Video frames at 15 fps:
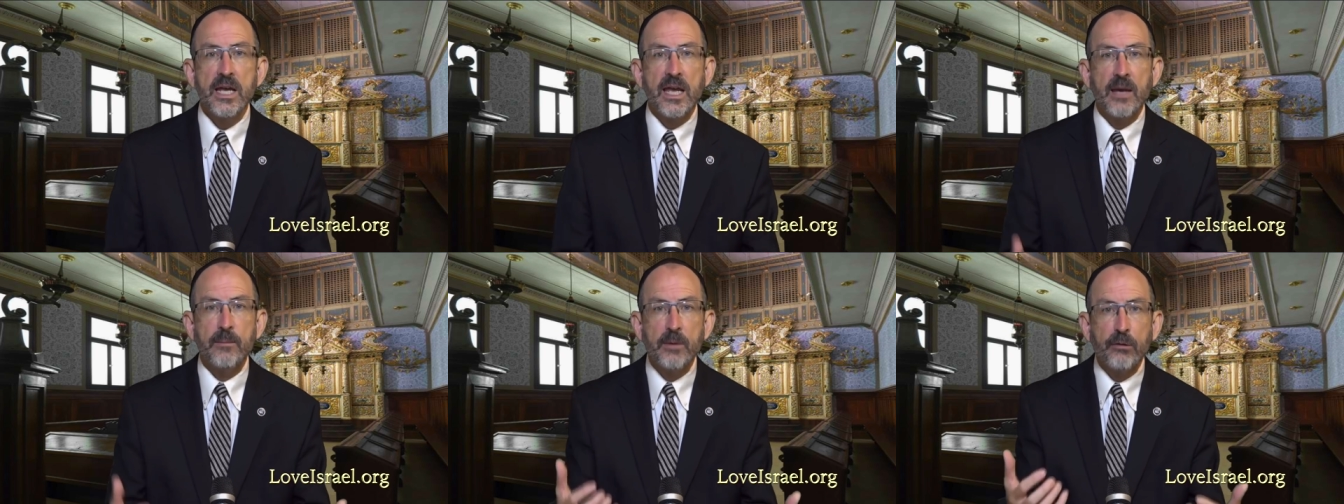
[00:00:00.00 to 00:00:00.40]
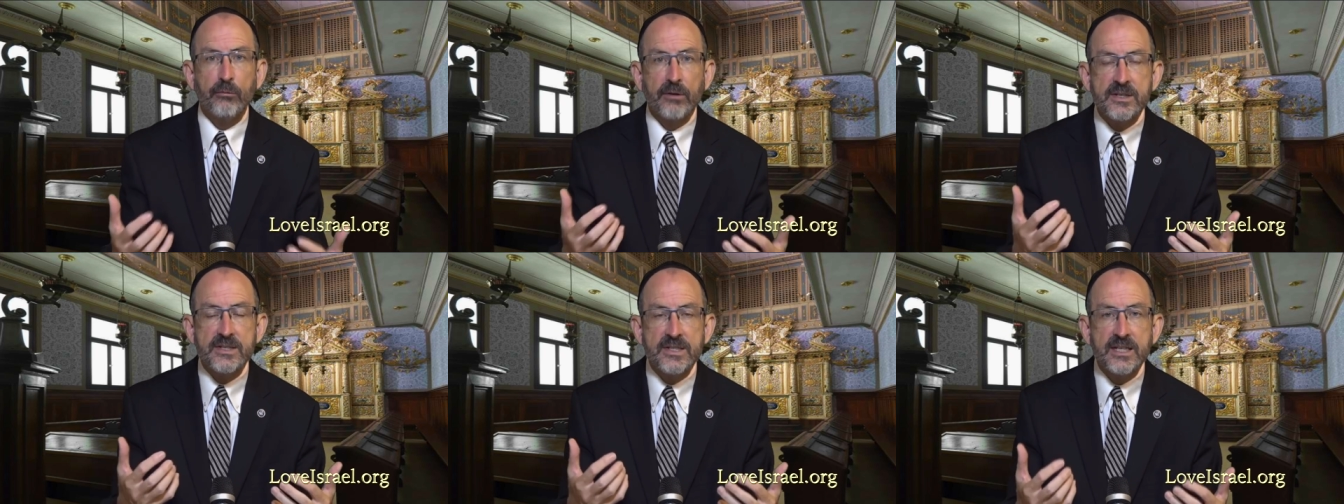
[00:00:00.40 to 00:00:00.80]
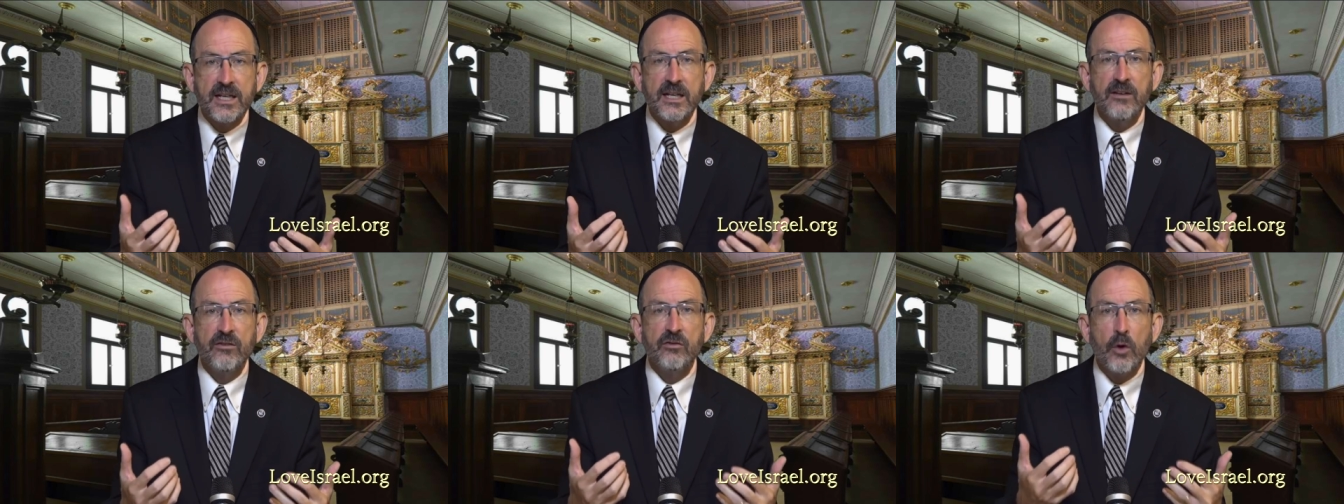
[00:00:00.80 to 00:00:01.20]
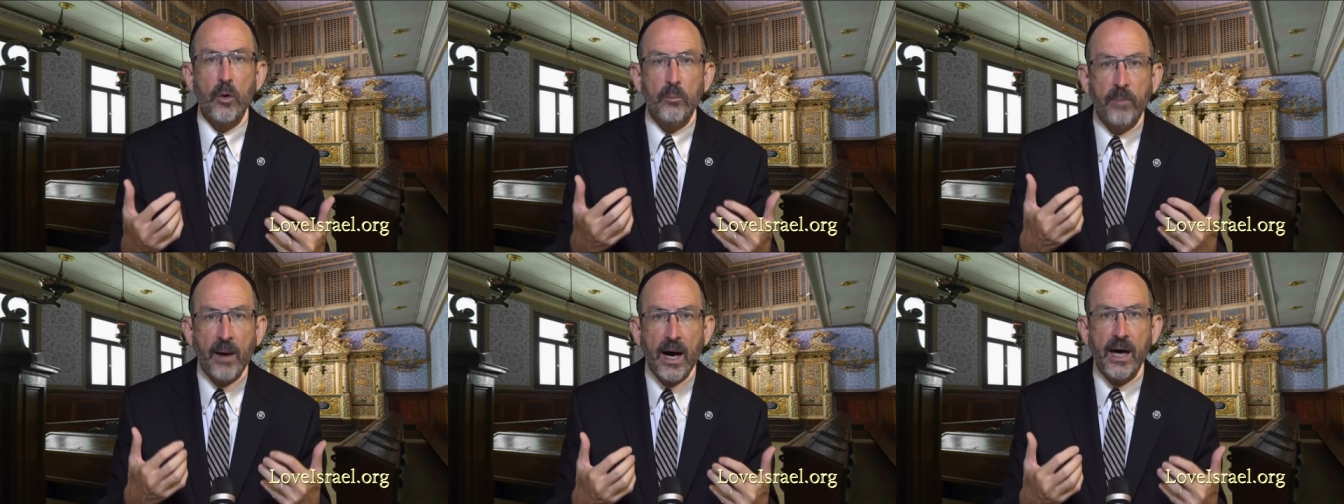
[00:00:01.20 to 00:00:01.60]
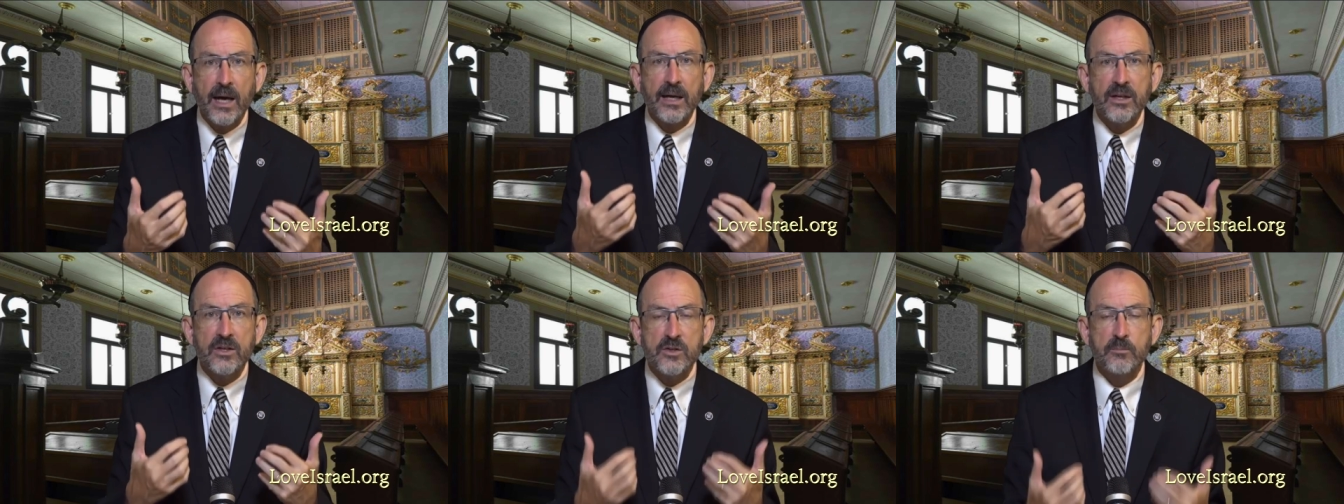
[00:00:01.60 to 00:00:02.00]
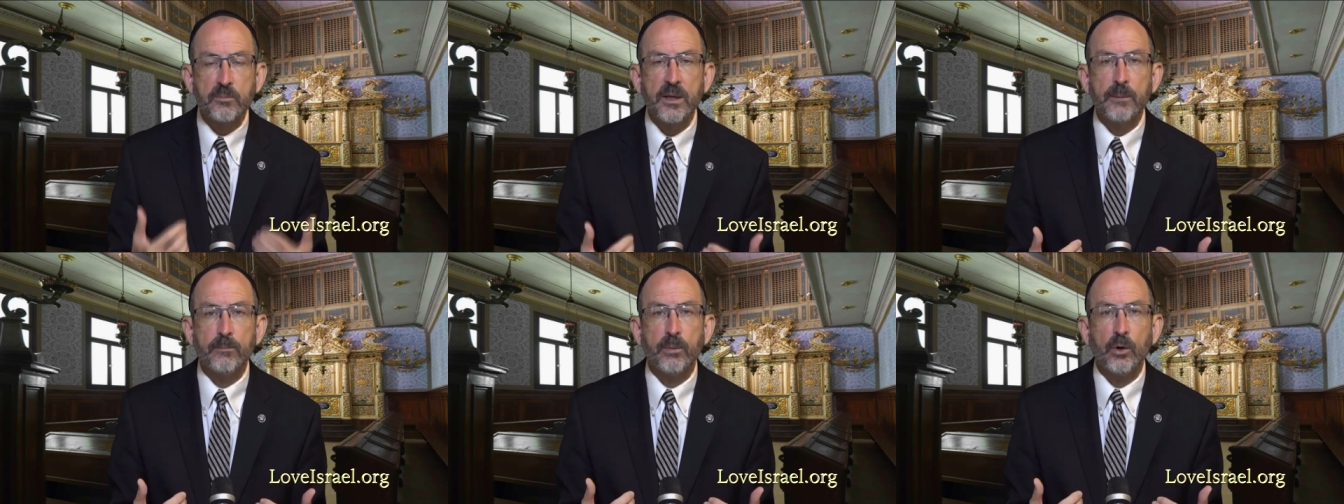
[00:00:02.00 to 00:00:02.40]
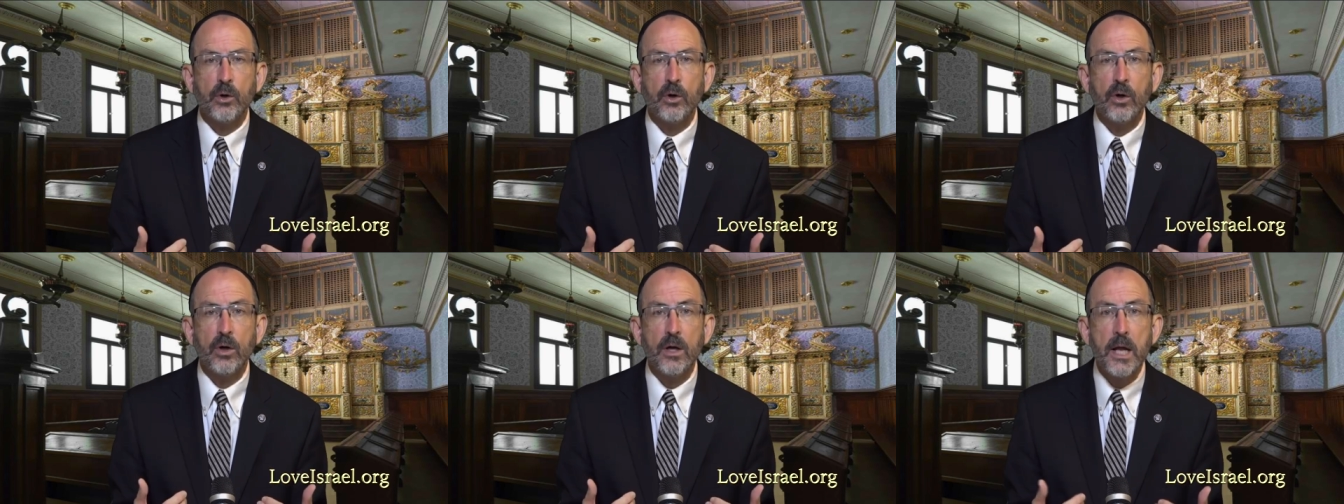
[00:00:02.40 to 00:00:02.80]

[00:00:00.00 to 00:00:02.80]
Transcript: can be received by his people